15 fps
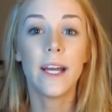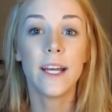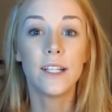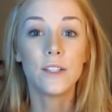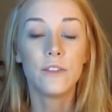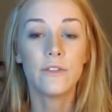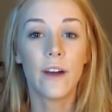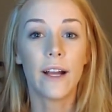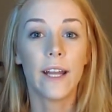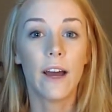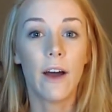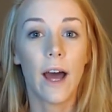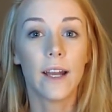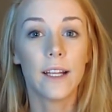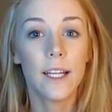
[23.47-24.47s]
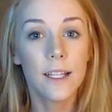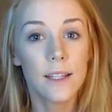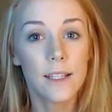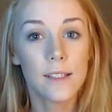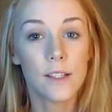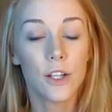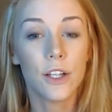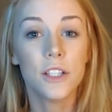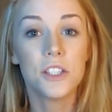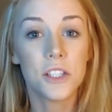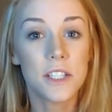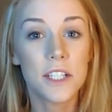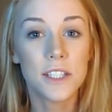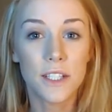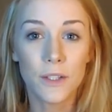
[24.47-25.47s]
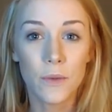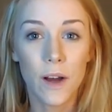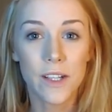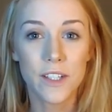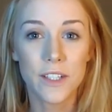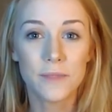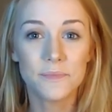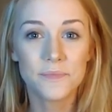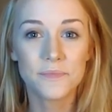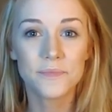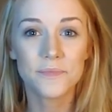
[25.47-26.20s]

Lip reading: And to find out how to get this look, just continue watching.